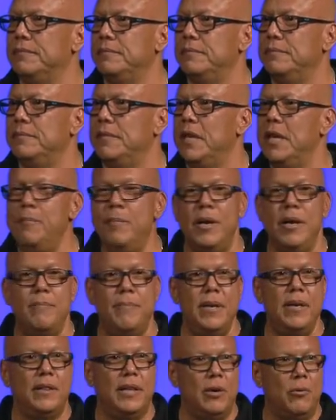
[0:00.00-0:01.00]
Anybody been
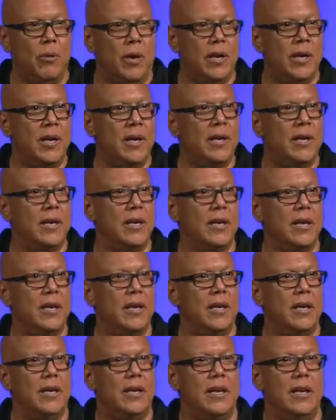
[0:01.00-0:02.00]
to Tijuana?
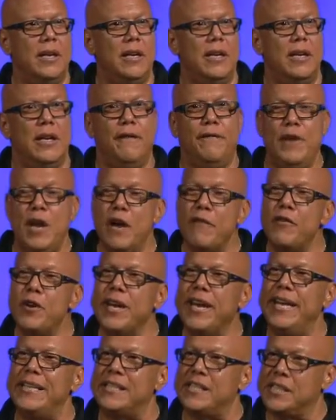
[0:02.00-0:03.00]
If you ever
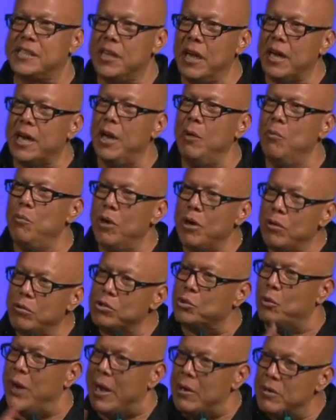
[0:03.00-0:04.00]
get stuck in one of those
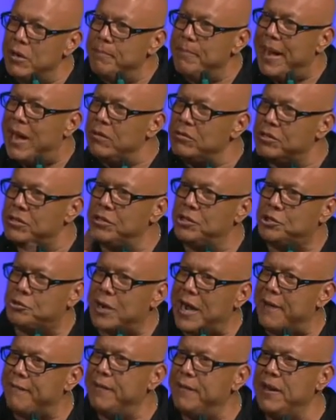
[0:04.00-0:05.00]
roundabouts in
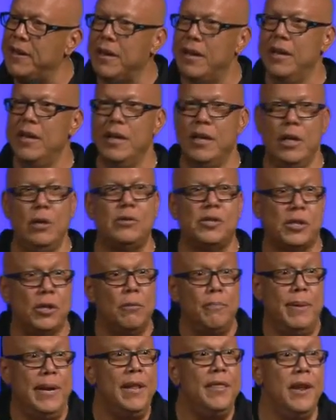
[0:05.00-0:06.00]
traffic, you'll still
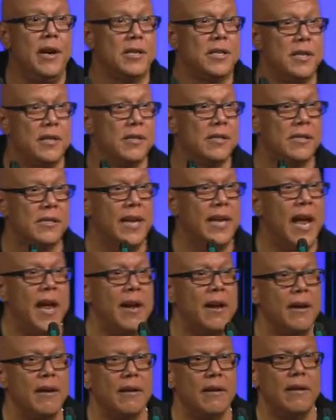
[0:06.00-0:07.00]
be there to this
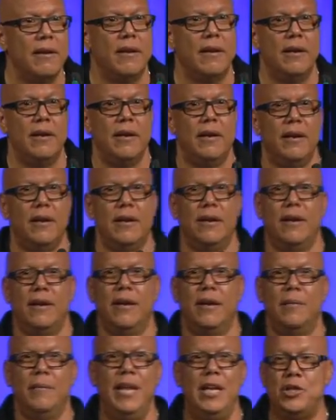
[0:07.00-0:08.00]
day.
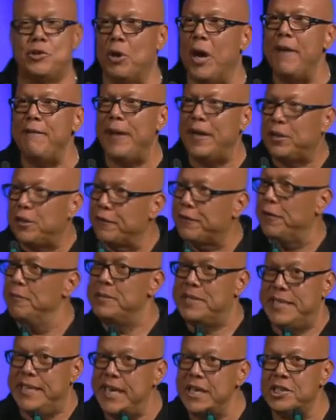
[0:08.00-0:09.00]
I mean, they drive like they're from
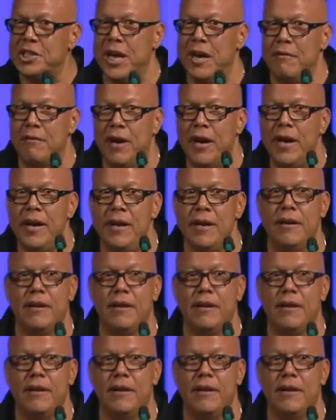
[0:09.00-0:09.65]
TJ, right?